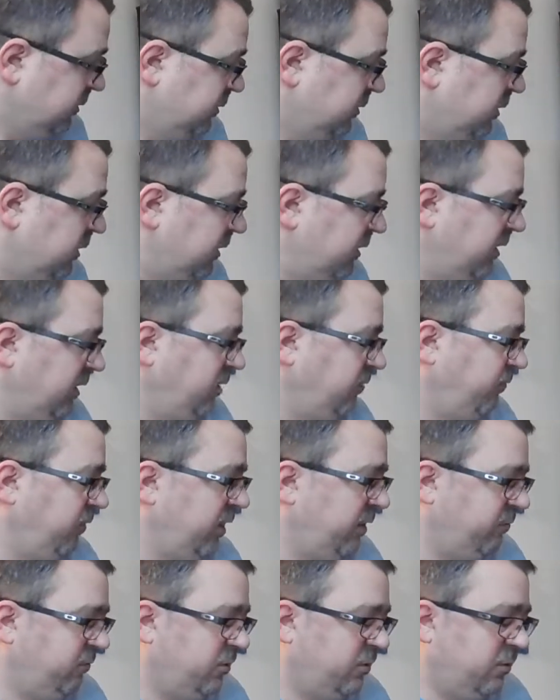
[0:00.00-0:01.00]
And then if you
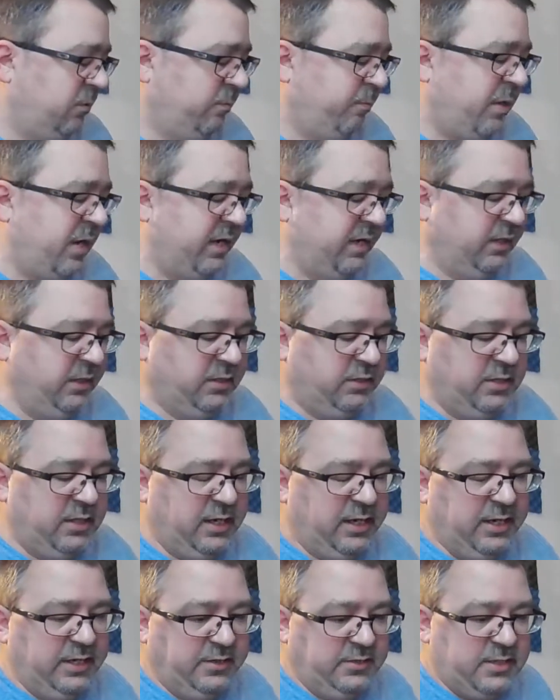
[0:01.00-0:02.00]
have to buy in the
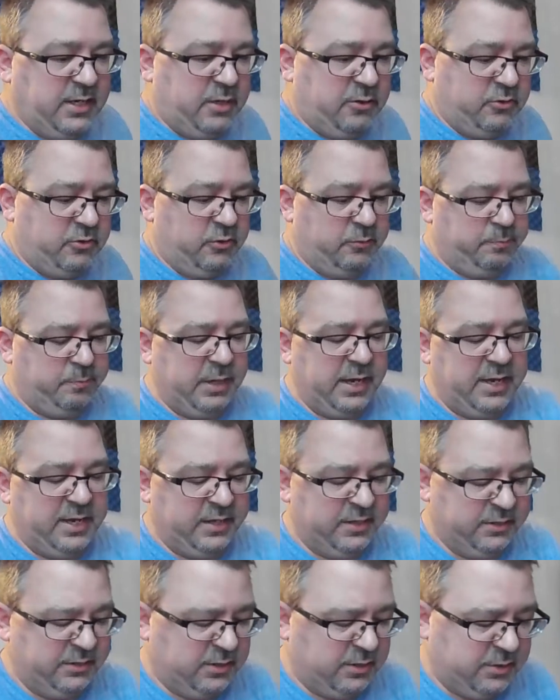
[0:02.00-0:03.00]

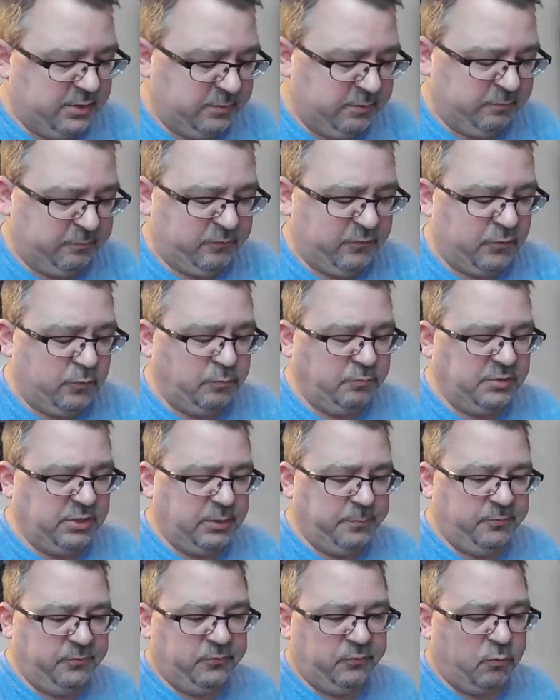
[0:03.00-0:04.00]
$8 foam
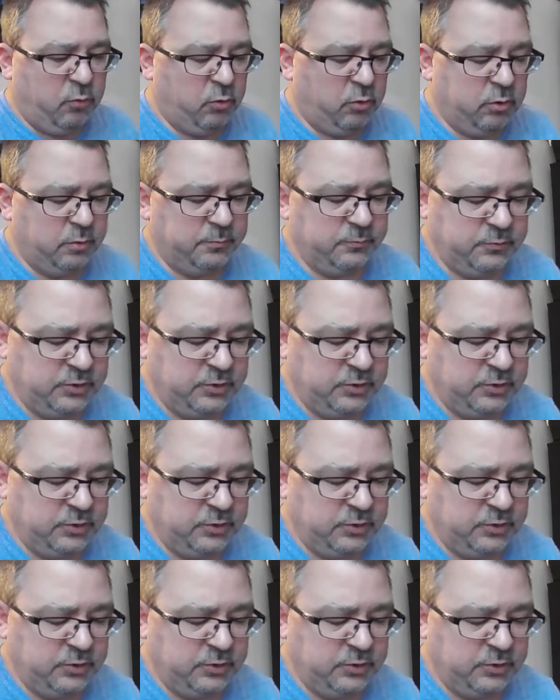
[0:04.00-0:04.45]
tips for them,